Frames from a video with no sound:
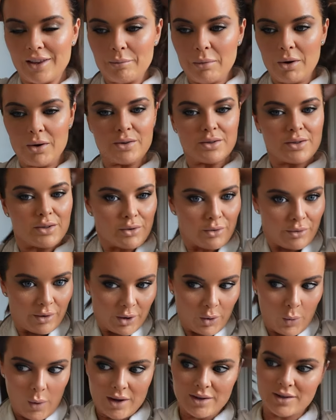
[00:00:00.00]
the most
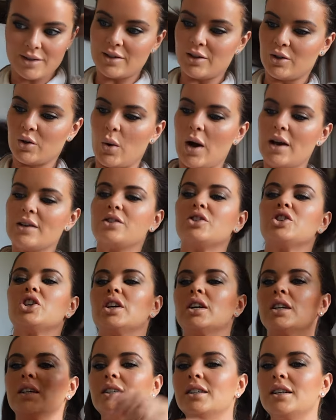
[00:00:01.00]
requested
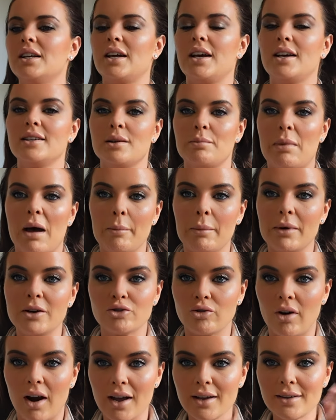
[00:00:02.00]
question is about my
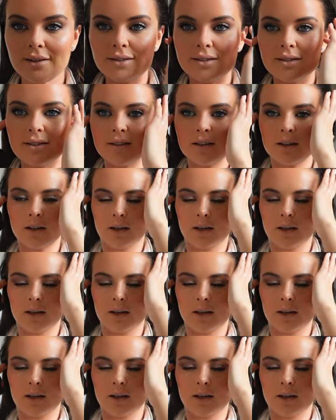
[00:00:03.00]
dress.